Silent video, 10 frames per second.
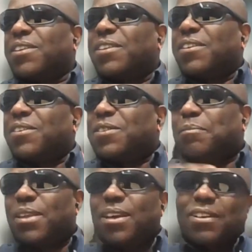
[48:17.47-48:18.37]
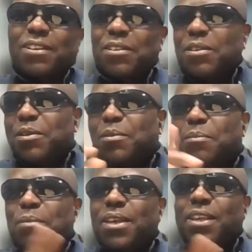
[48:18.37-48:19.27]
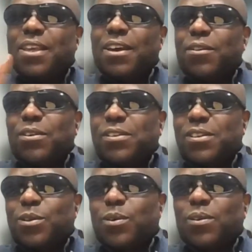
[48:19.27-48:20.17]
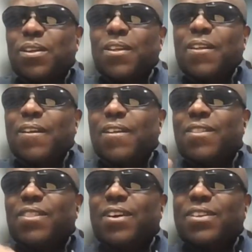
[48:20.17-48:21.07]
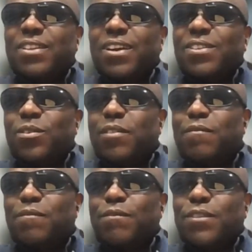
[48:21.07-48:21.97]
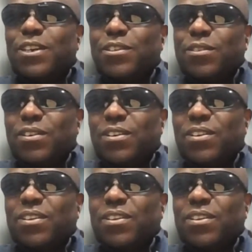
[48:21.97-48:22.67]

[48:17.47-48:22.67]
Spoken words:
So big, hairy, audacious goal. That's called a vision.